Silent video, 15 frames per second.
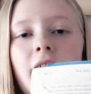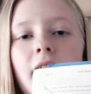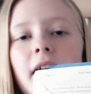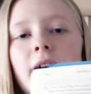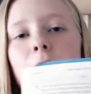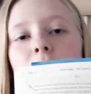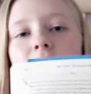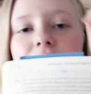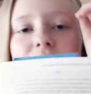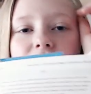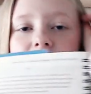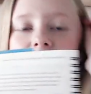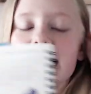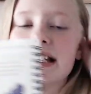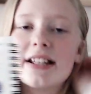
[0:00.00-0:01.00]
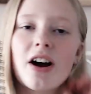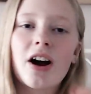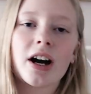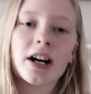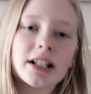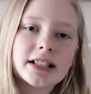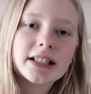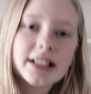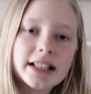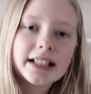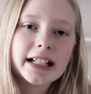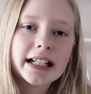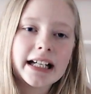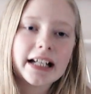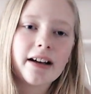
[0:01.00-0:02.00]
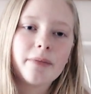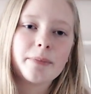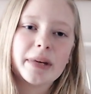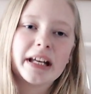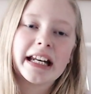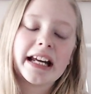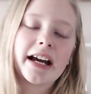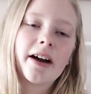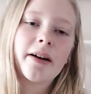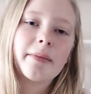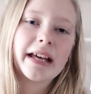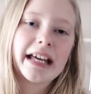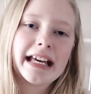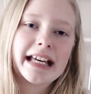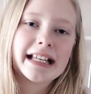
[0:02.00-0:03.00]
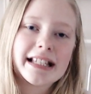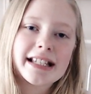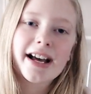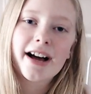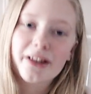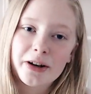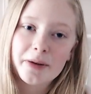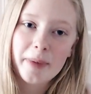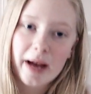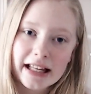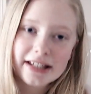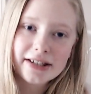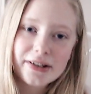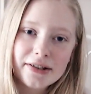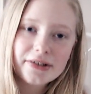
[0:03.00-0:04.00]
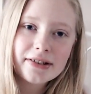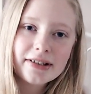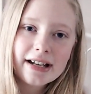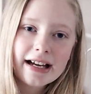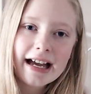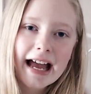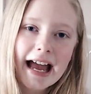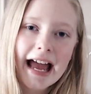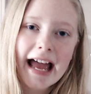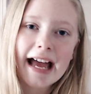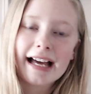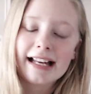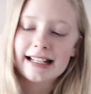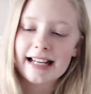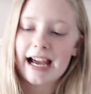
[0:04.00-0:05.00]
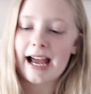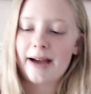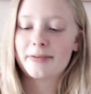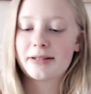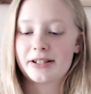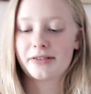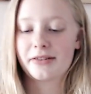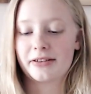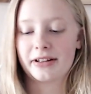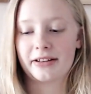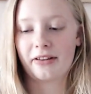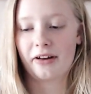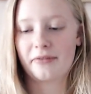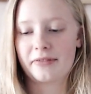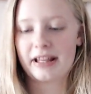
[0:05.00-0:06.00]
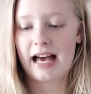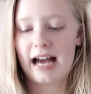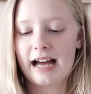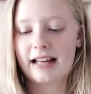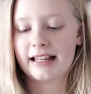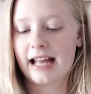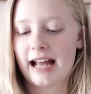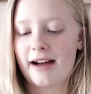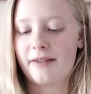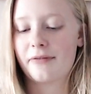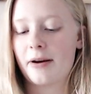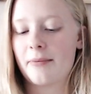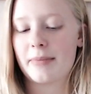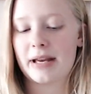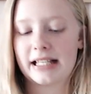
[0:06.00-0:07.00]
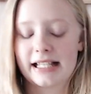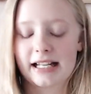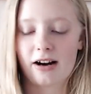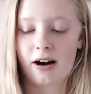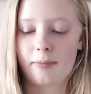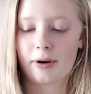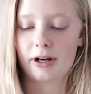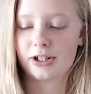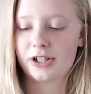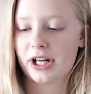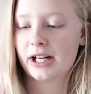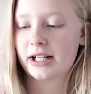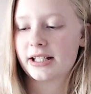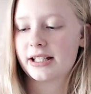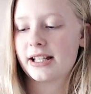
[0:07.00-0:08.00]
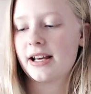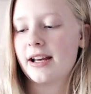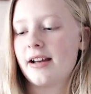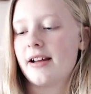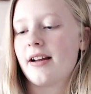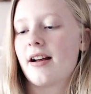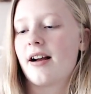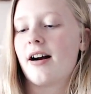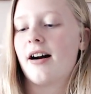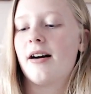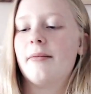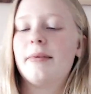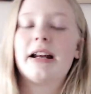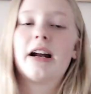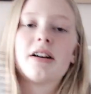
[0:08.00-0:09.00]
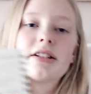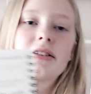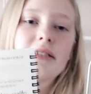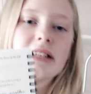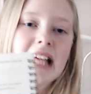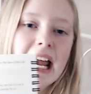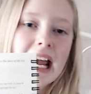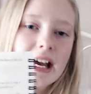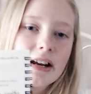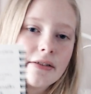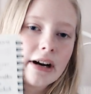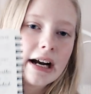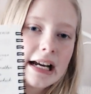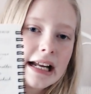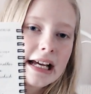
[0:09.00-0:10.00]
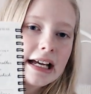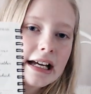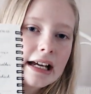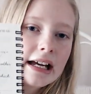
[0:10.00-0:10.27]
which this art medium is colored pencil, and I absolutely love that. They have amazing art projects. It also has handwriting,